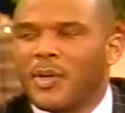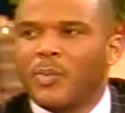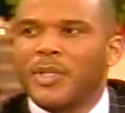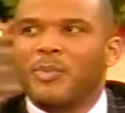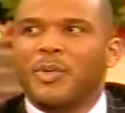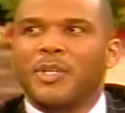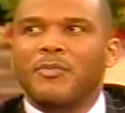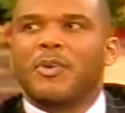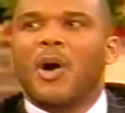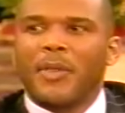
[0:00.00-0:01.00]
know, when
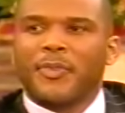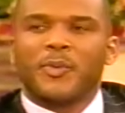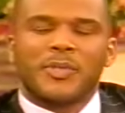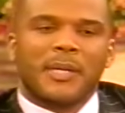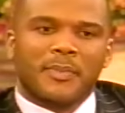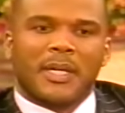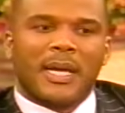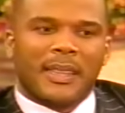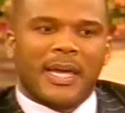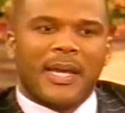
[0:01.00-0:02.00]
you've gone through something
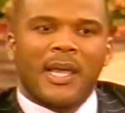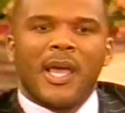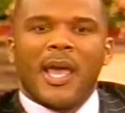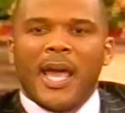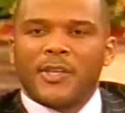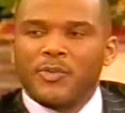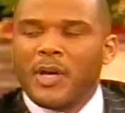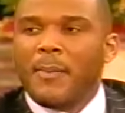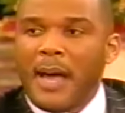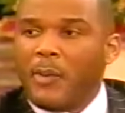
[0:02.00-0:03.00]
like that and you
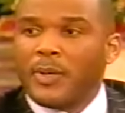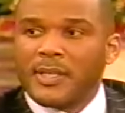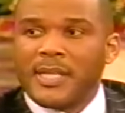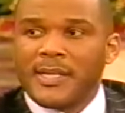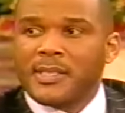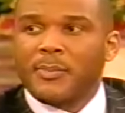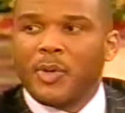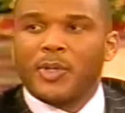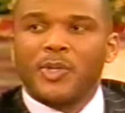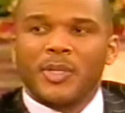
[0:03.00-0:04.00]
come out with a
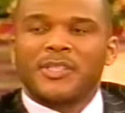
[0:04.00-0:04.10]
testimony,